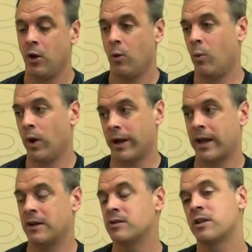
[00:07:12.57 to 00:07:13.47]
what
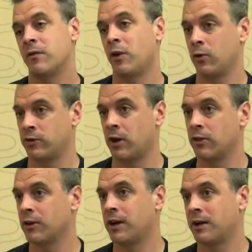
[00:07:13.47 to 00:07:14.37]
kind of stuff goes on
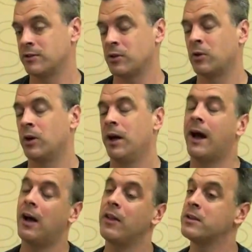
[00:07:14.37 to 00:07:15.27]
their console,
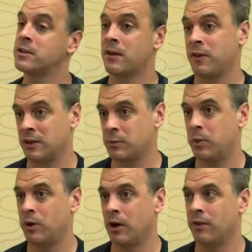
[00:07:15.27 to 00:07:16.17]
how that stuff gets
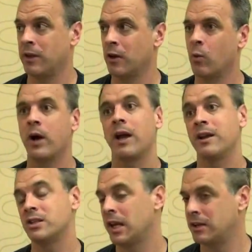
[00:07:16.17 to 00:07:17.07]
put on there, what kind
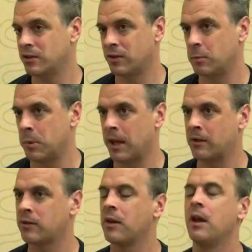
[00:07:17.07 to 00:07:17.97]
of changes it
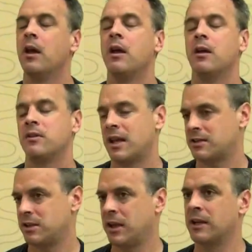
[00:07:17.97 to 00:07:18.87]
makes,
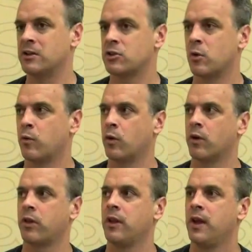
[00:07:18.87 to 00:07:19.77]
testing it, and so
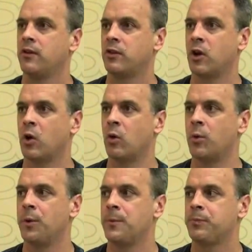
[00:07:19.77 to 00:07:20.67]
forth. So
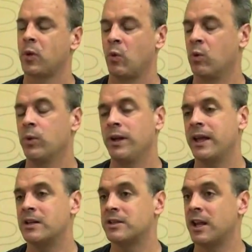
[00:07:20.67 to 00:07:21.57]
we're really
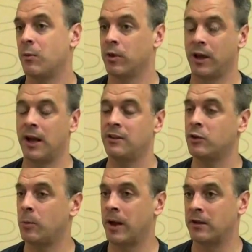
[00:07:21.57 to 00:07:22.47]
at a state where the
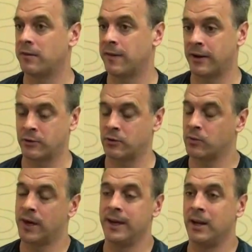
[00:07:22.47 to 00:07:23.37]
console manufacturers
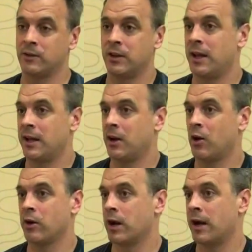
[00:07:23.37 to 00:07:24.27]
right now today
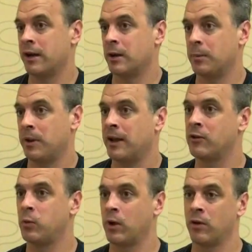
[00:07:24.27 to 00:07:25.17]
are not in a place
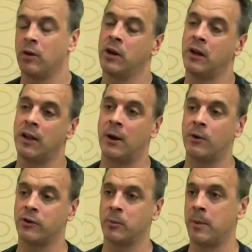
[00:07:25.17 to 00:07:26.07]
where they're going to allow
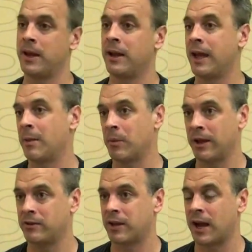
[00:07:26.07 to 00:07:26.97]
us to make a game like
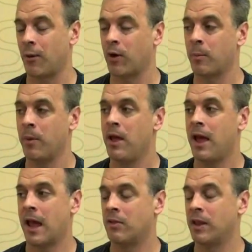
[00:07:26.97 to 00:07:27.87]
Skyrim
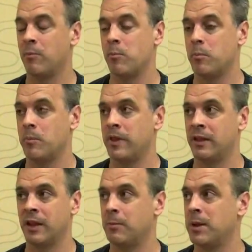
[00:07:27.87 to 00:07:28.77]
and then
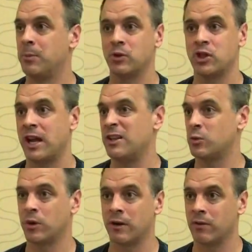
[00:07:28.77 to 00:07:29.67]
let people change
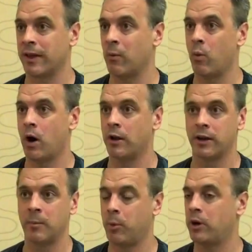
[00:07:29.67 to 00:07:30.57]
whatever they want
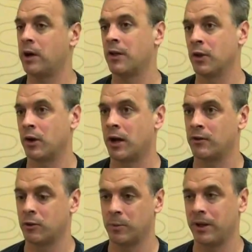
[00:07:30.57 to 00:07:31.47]
and put it on their
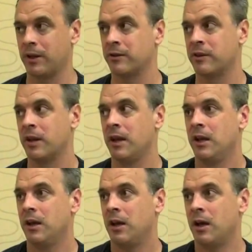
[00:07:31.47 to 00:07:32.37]
console. Because
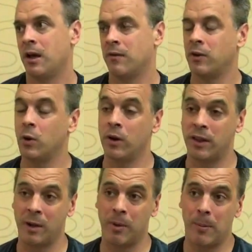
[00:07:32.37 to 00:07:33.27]
if you know
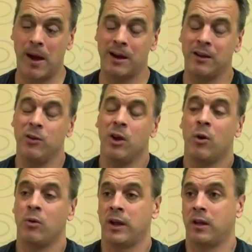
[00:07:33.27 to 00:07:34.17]
anything about modding,
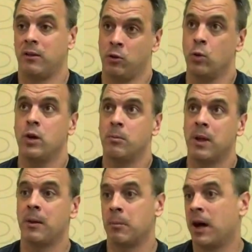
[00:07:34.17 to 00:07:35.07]
you can
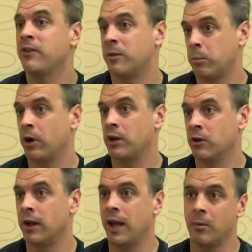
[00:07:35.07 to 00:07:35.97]
make mods that break your
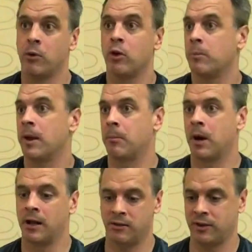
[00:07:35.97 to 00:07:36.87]
game. You can make
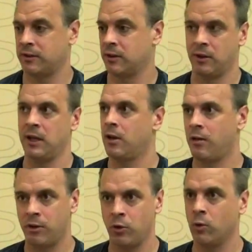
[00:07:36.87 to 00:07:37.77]
mods that delete all
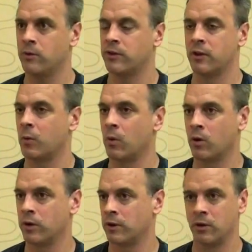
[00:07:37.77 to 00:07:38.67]
the Nords in the
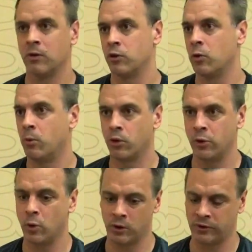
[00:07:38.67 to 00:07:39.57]
world and there are no more
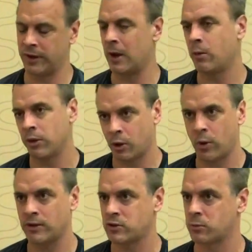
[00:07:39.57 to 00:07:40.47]
Nords, and now all the
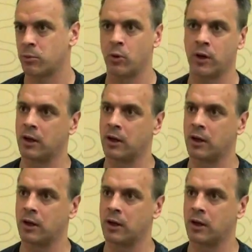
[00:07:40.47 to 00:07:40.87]
quests are broken.